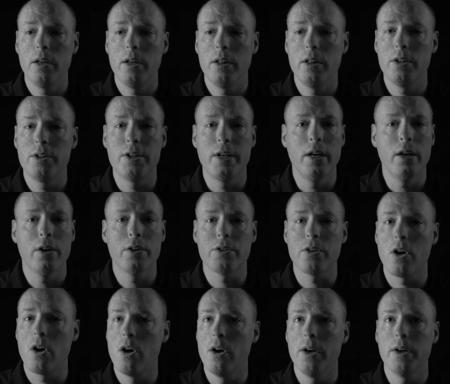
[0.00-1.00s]
the tears
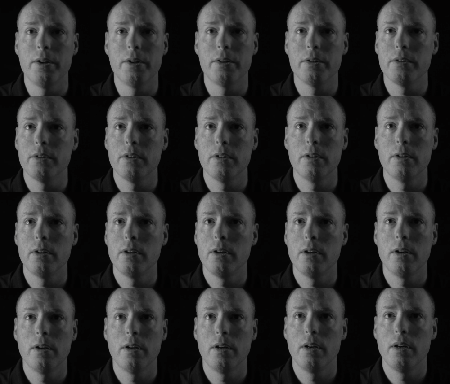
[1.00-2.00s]
aren't
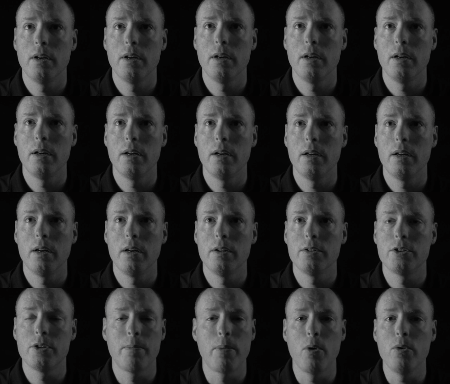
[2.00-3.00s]

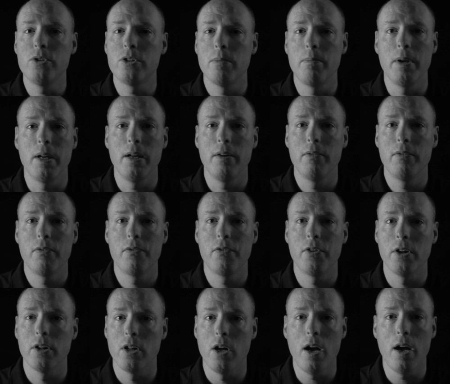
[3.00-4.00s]
supposed to be
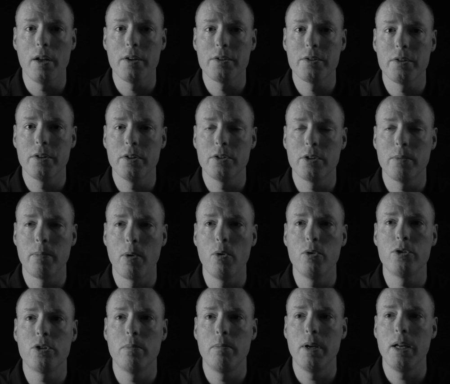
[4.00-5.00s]
for loss. They're
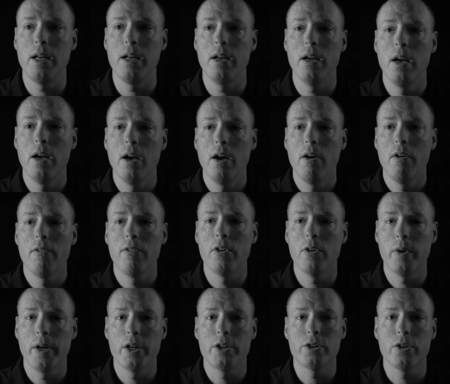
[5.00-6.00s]
supposed to be for
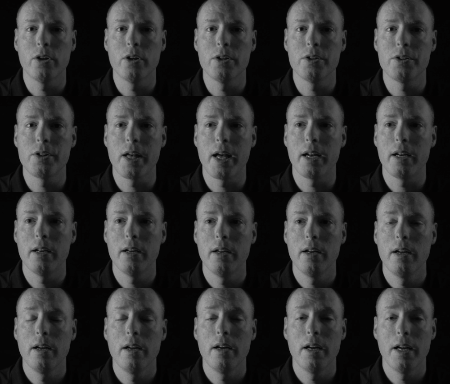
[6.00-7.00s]
reassurance that
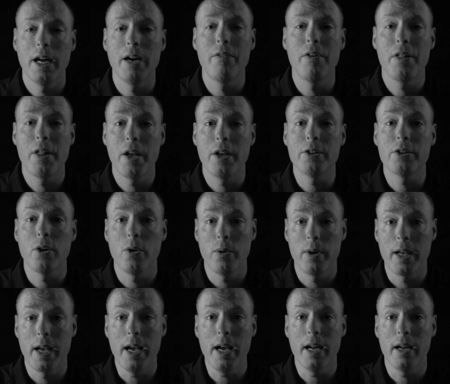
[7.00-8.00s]
everything's
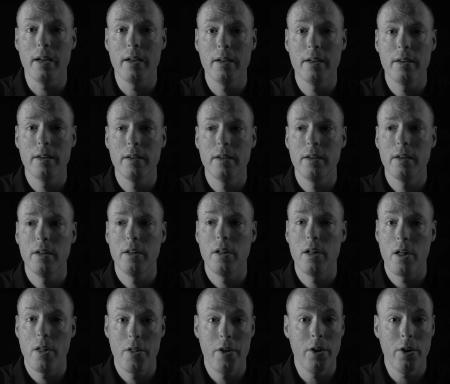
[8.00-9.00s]
okay.
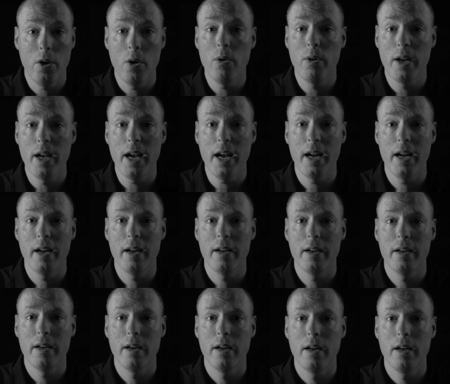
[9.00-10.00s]
They're okay.
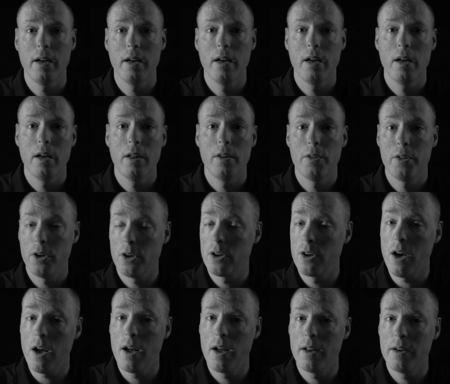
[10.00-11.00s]
They're
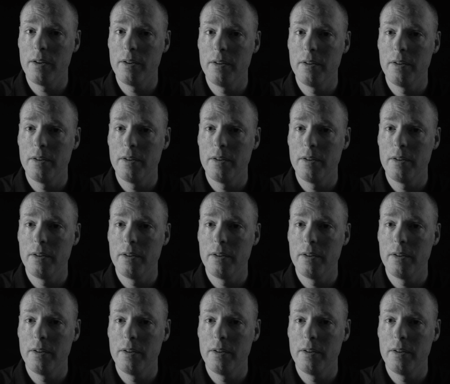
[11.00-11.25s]
gone,